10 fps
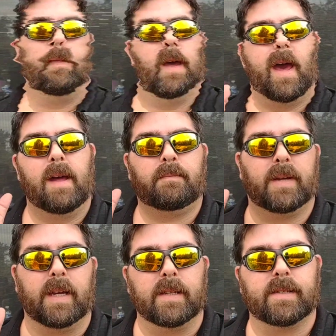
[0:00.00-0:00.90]
That
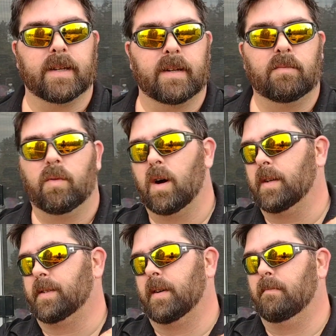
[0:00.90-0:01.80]
pizza
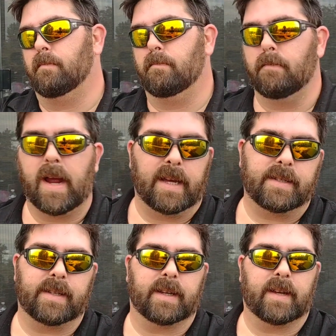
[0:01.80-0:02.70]
was
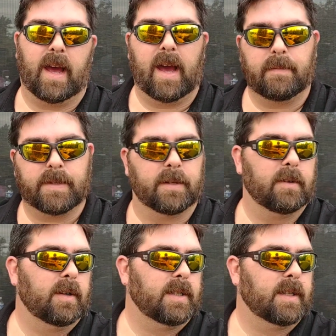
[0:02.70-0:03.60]
amazing,
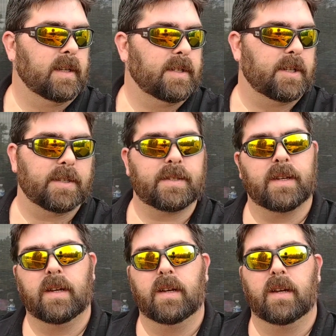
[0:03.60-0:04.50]
absolutely delicious.
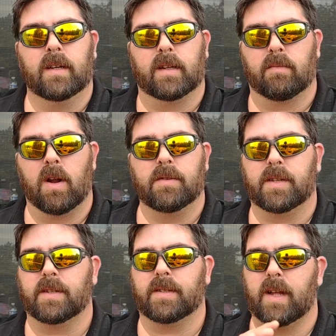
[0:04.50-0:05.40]

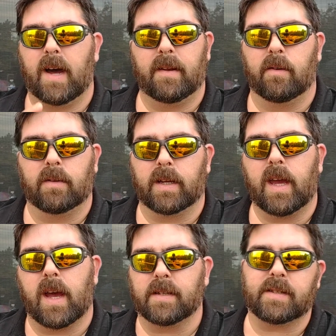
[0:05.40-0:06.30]
LaRosa's not only
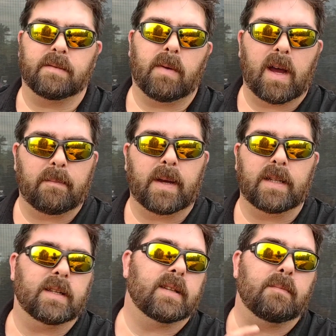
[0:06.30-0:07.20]
has, in my
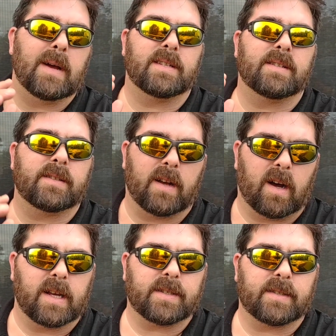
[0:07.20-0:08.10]
opinion, the best
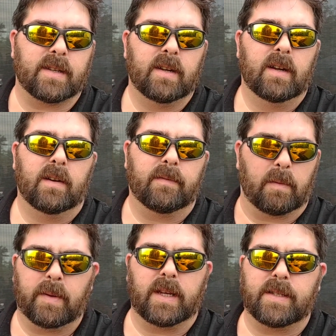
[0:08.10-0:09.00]
sauce
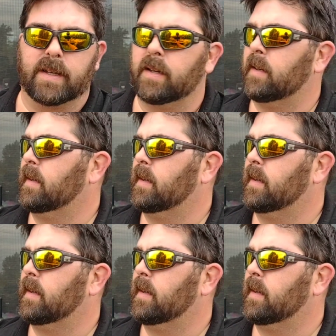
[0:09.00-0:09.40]
for pizza,